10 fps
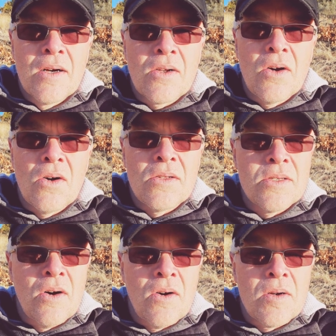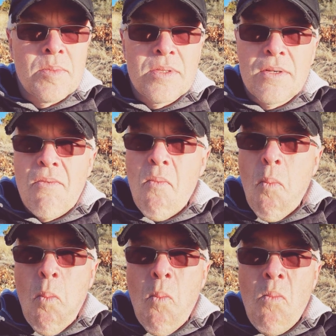call to arms
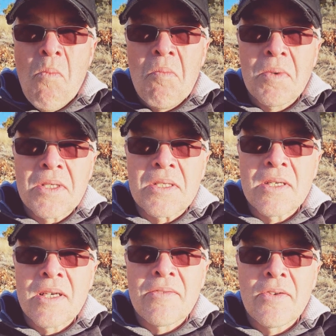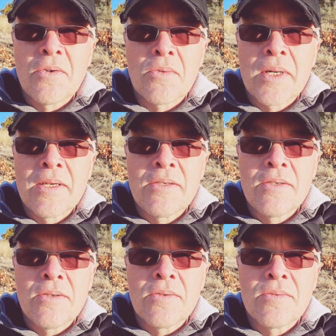to see if you are ready
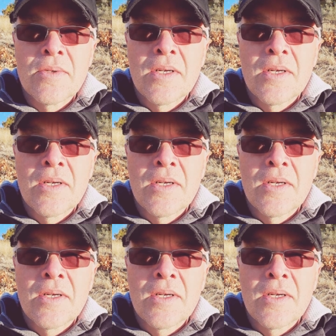to